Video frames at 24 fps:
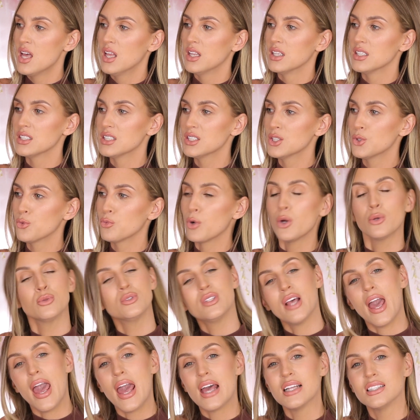this is a
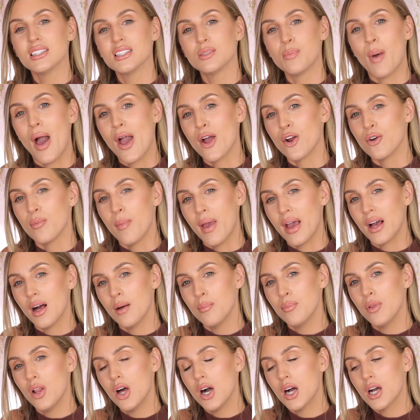rosé inspired
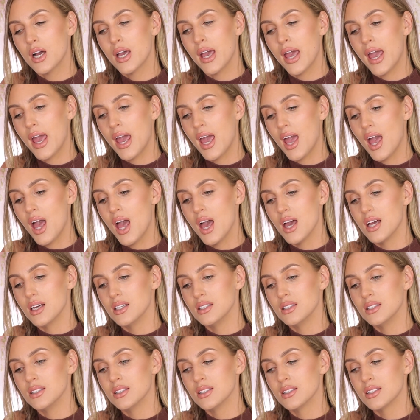makeup look
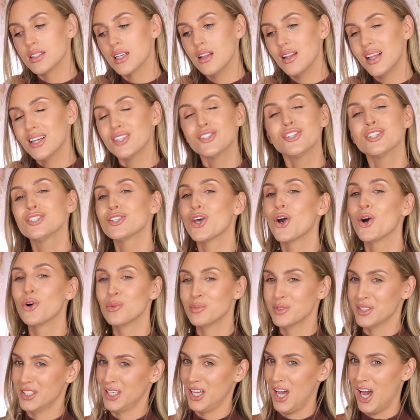and let's just
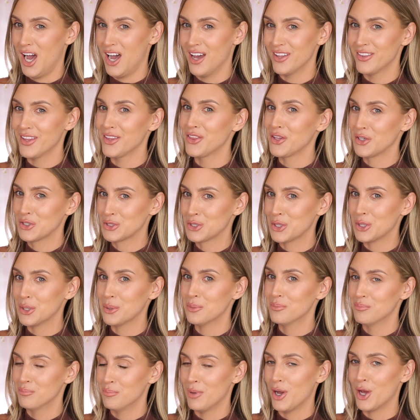hope to God that there's a
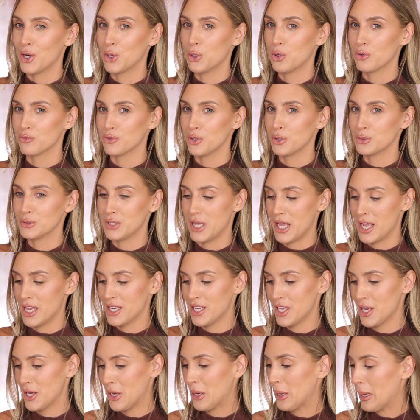bottle of rosé in
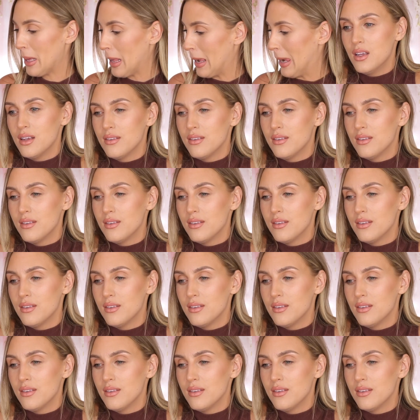here.